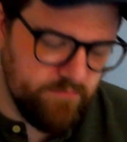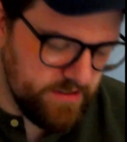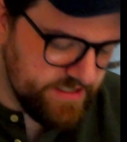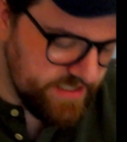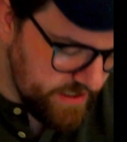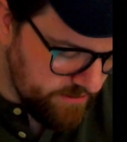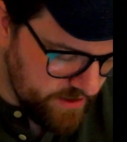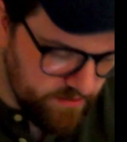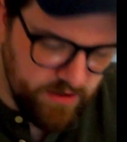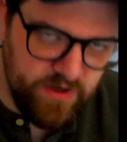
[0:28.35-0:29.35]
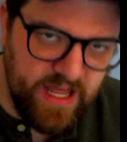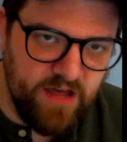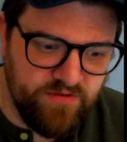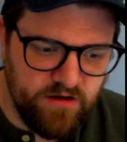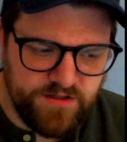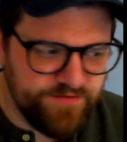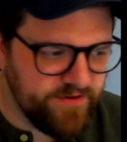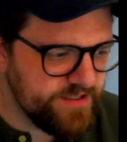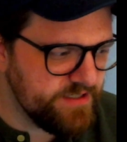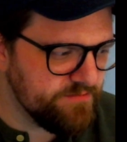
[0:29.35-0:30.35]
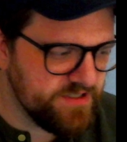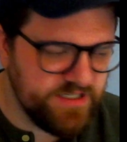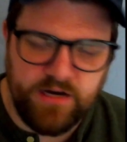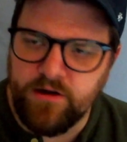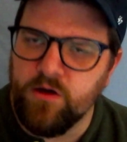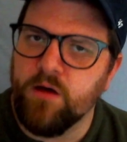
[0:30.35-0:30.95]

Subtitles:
scenario that we have here. It's a very simple scenario.